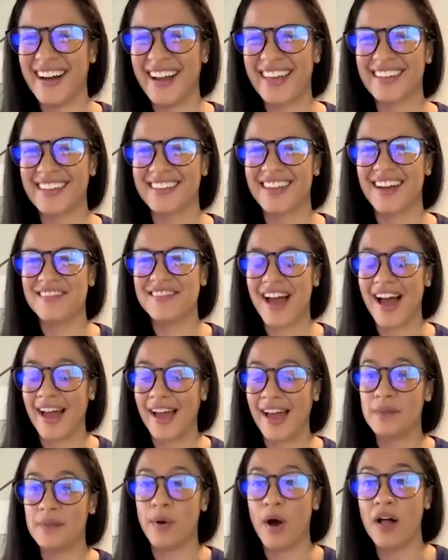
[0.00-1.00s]
I love
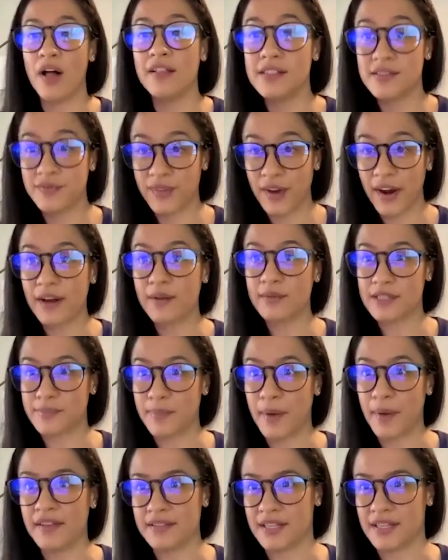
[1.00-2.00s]
that. And Paul is very
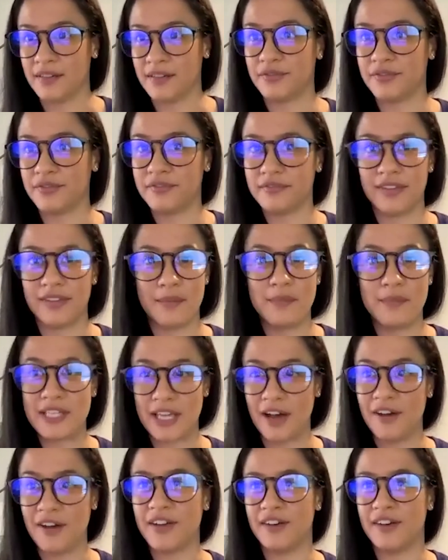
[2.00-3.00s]
responsive. Let me
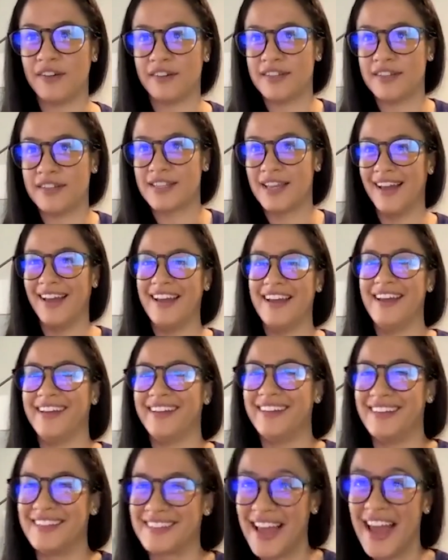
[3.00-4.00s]
tell you,
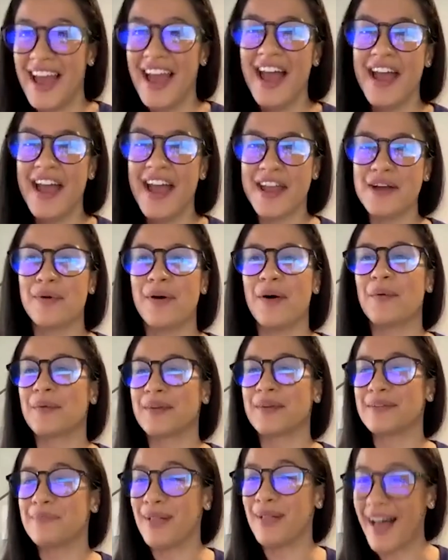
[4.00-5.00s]
he will
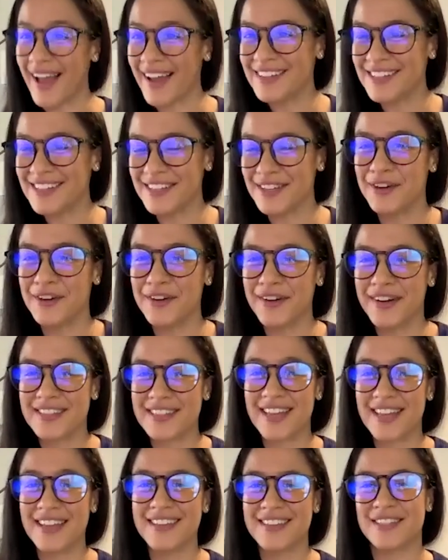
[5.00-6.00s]
reply to you.
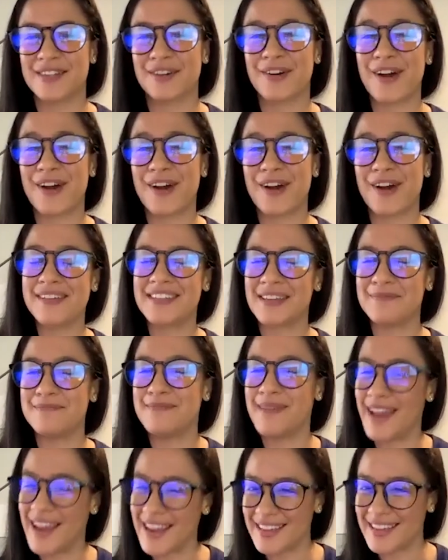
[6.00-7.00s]
His Instagram is
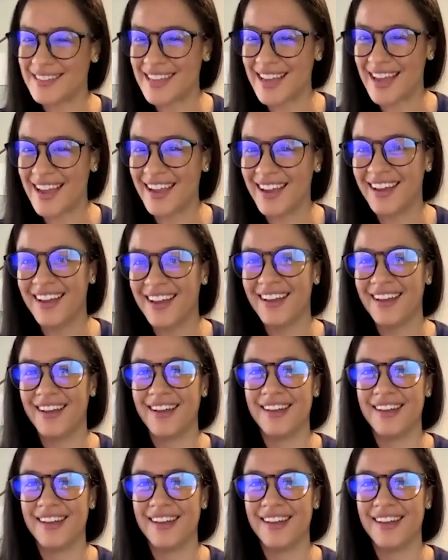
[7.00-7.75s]
amazing.